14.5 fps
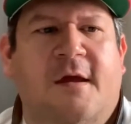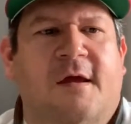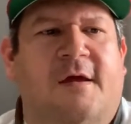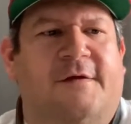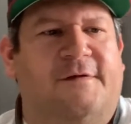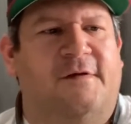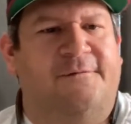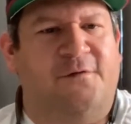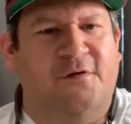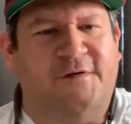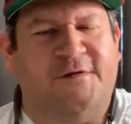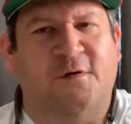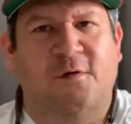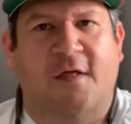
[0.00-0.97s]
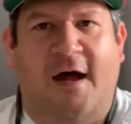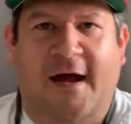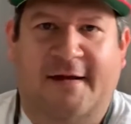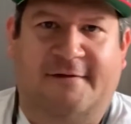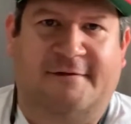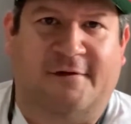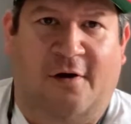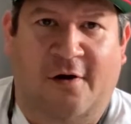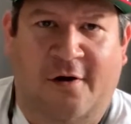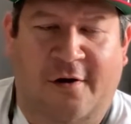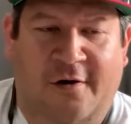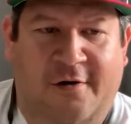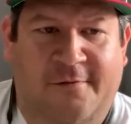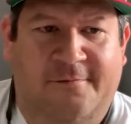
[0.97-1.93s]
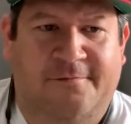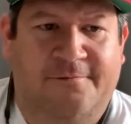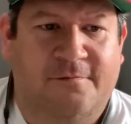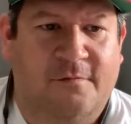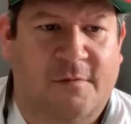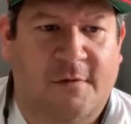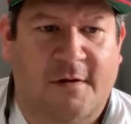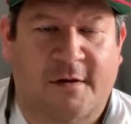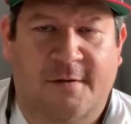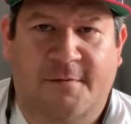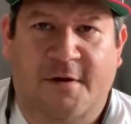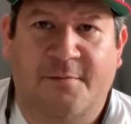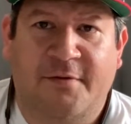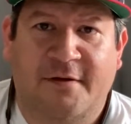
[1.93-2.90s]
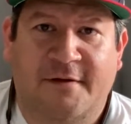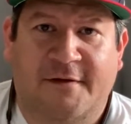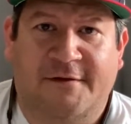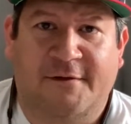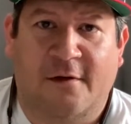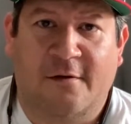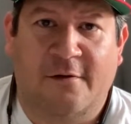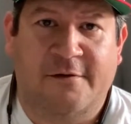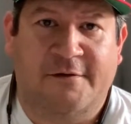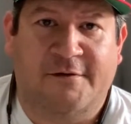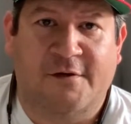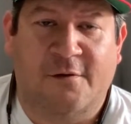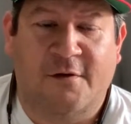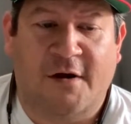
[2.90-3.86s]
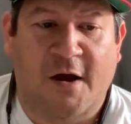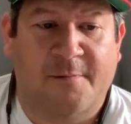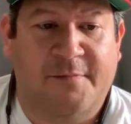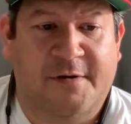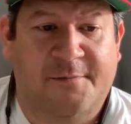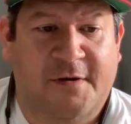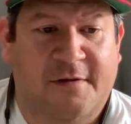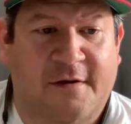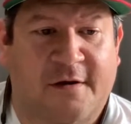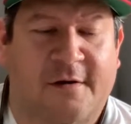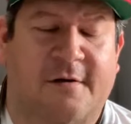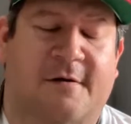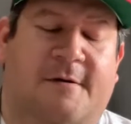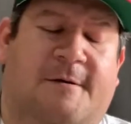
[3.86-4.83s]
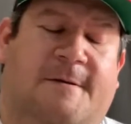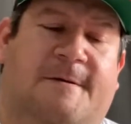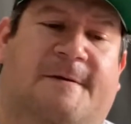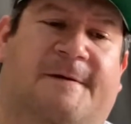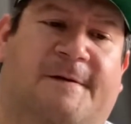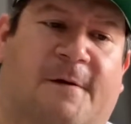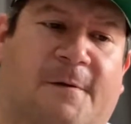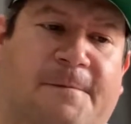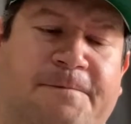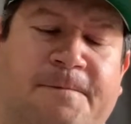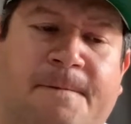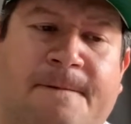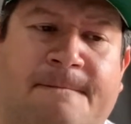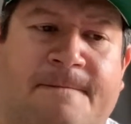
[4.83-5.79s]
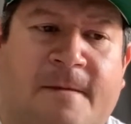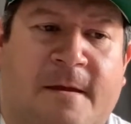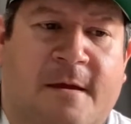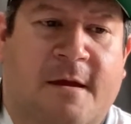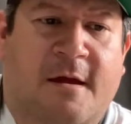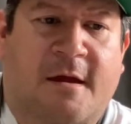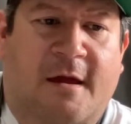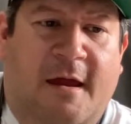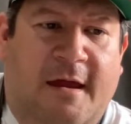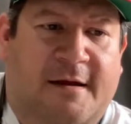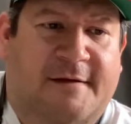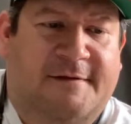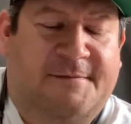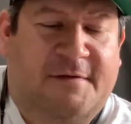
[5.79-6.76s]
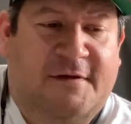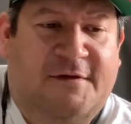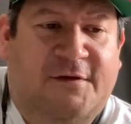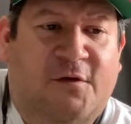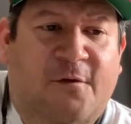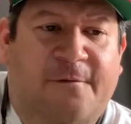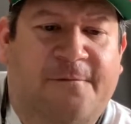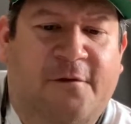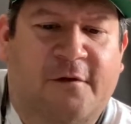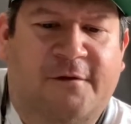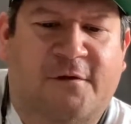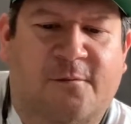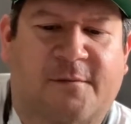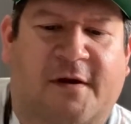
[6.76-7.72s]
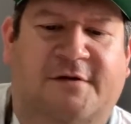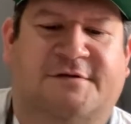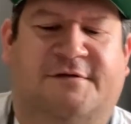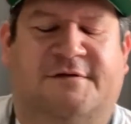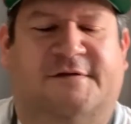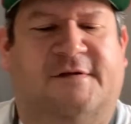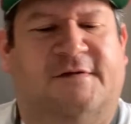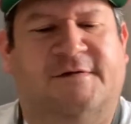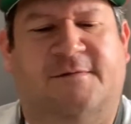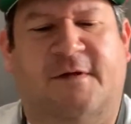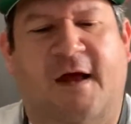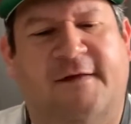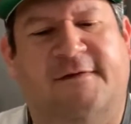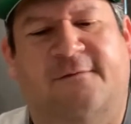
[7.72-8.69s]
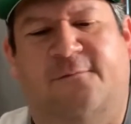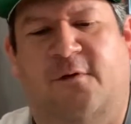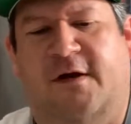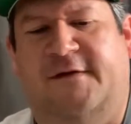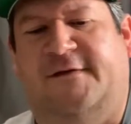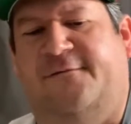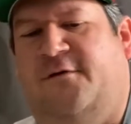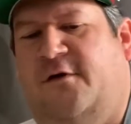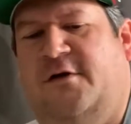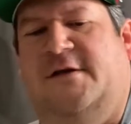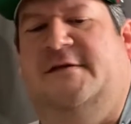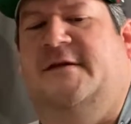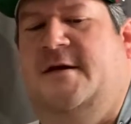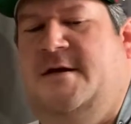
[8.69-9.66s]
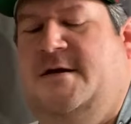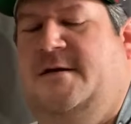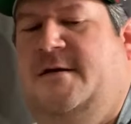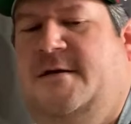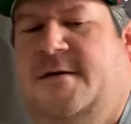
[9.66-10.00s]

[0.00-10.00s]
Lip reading: So the first two lines are completely solo. There's no accompaniment there. So, and it's the first two measures. There's lots of ways I've heard it done,